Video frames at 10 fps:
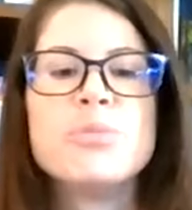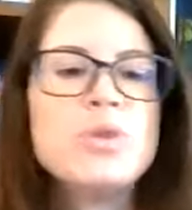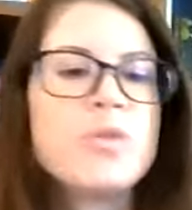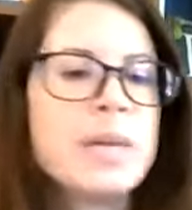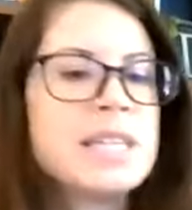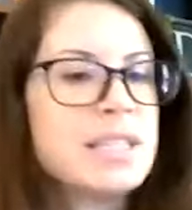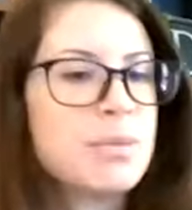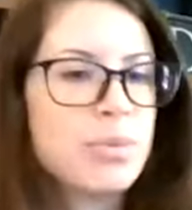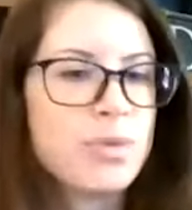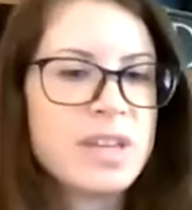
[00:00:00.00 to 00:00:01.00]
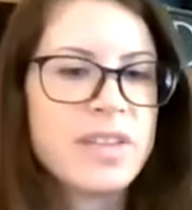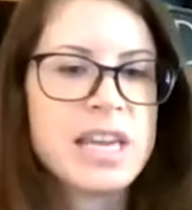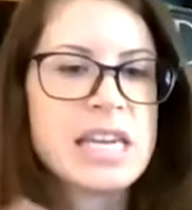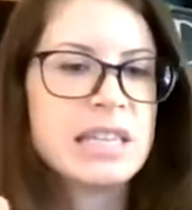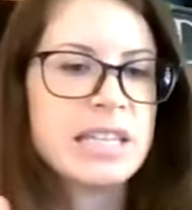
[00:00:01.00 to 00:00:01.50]
movement and
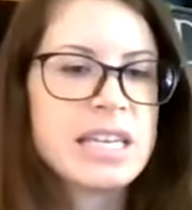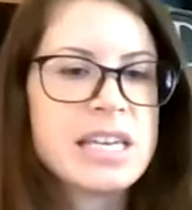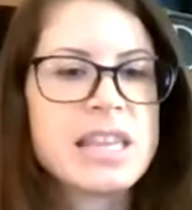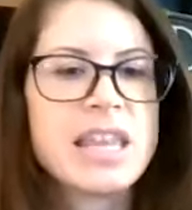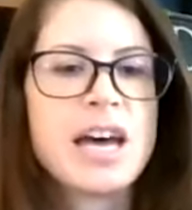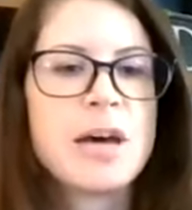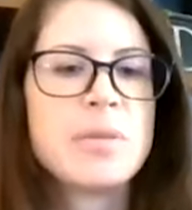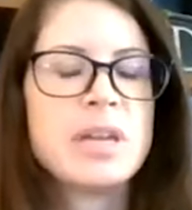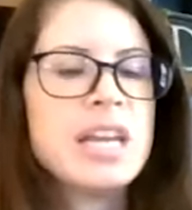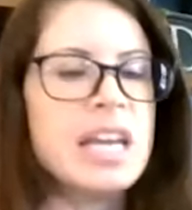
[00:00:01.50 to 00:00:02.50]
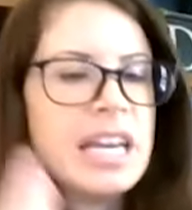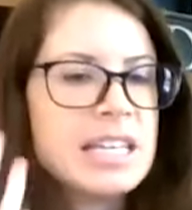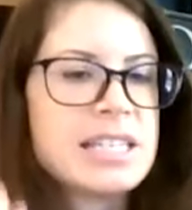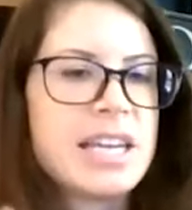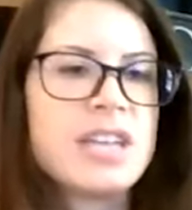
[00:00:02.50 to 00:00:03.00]
breathing and linking them and
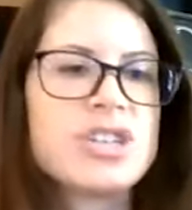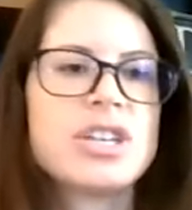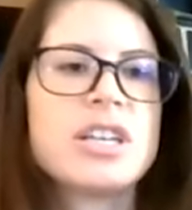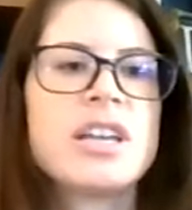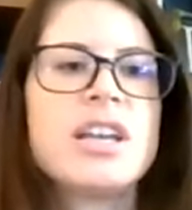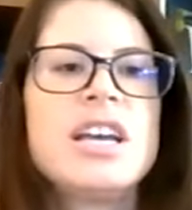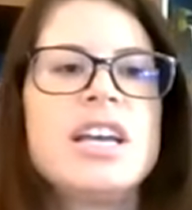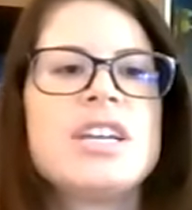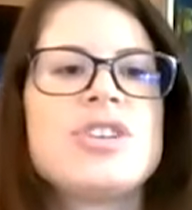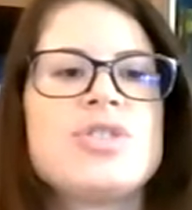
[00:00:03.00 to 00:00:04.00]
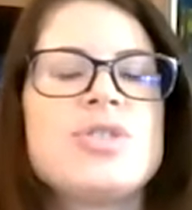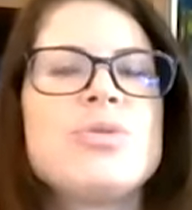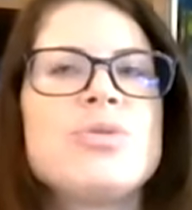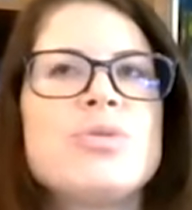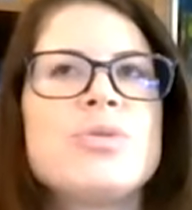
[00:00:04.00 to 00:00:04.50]
intention
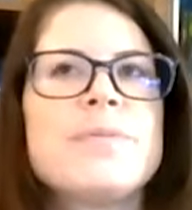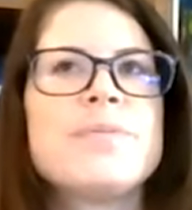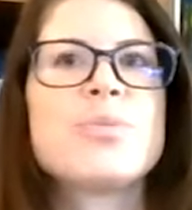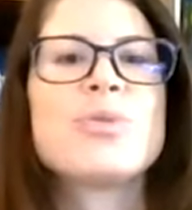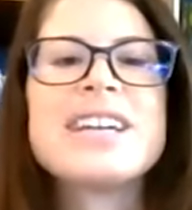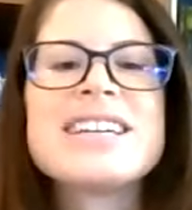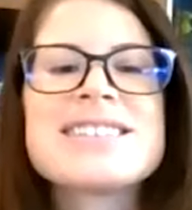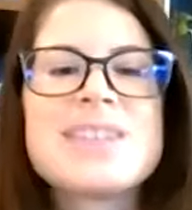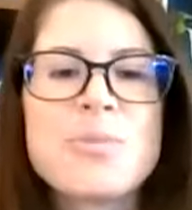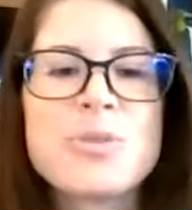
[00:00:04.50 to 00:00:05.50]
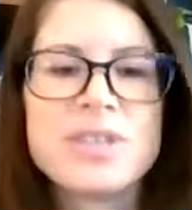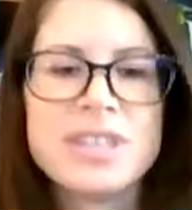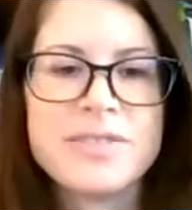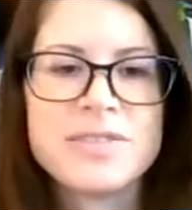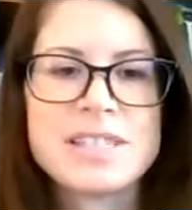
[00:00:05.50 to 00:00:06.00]
to bring some
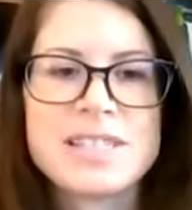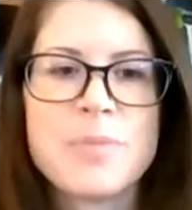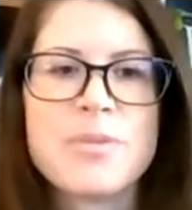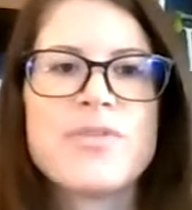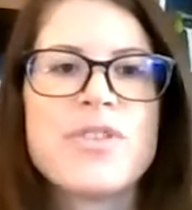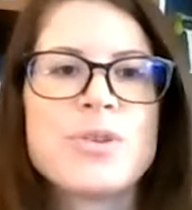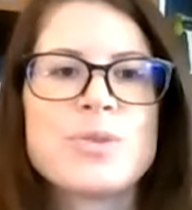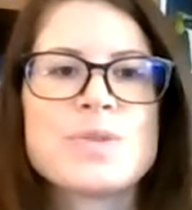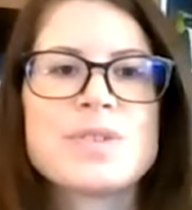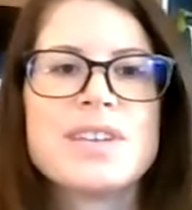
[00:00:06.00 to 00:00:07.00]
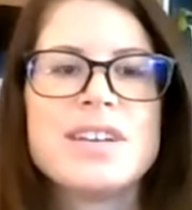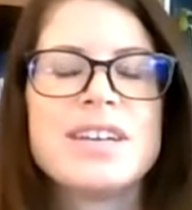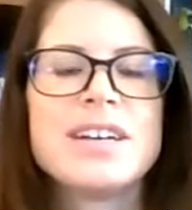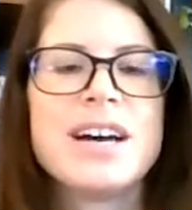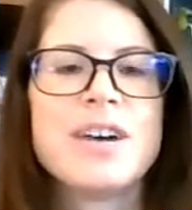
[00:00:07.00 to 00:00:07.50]
relief to some of those
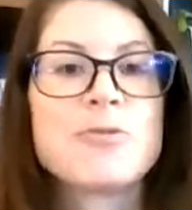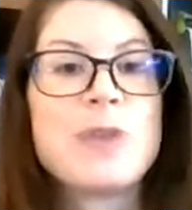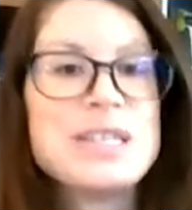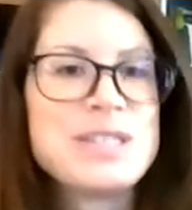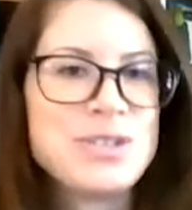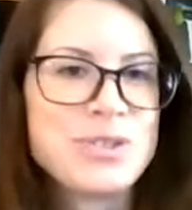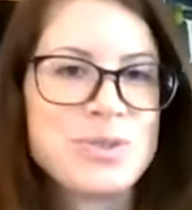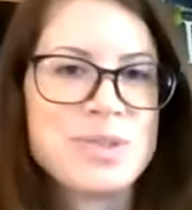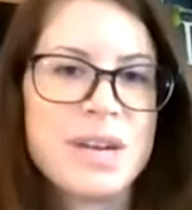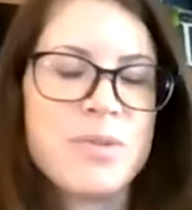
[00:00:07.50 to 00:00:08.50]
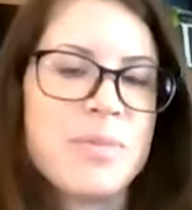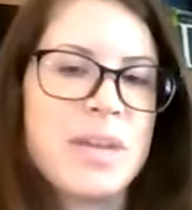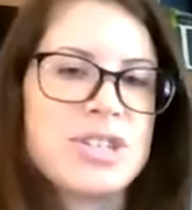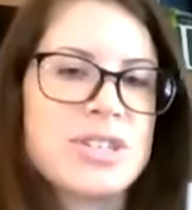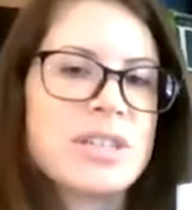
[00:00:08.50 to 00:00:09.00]
residues that we
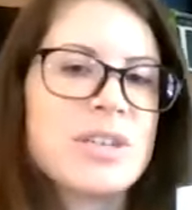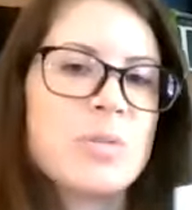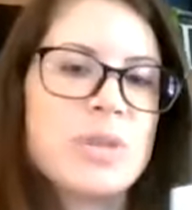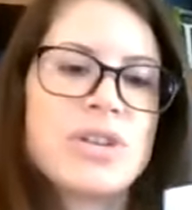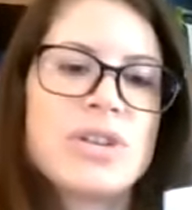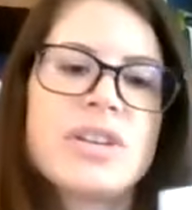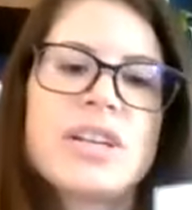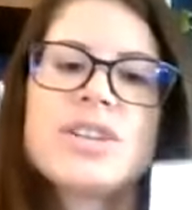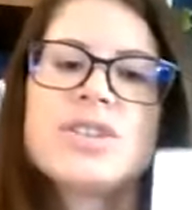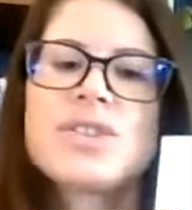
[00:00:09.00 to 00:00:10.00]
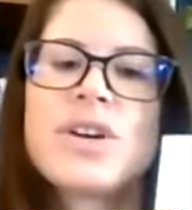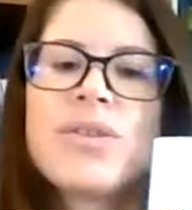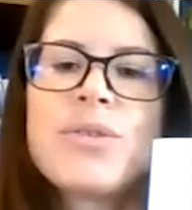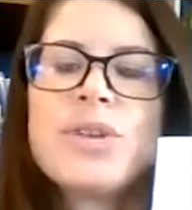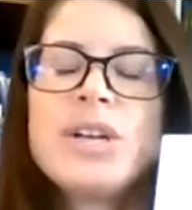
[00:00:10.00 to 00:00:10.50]
mentioned a little bit earlier. So